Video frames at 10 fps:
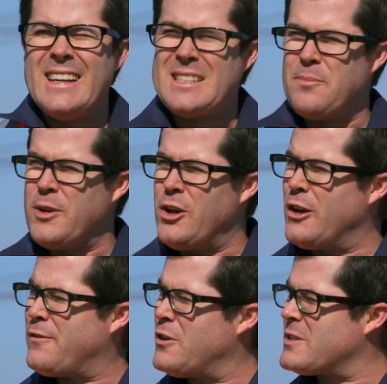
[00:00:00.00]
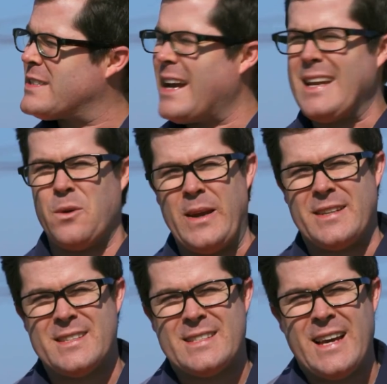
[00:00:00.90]
It's a beautiful sunny
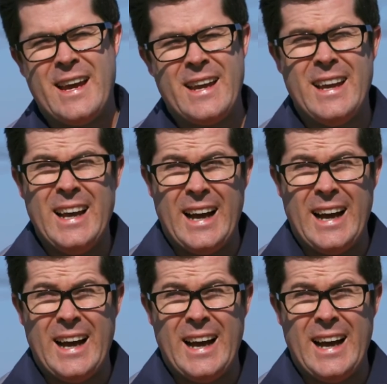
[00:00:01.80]
winter's day.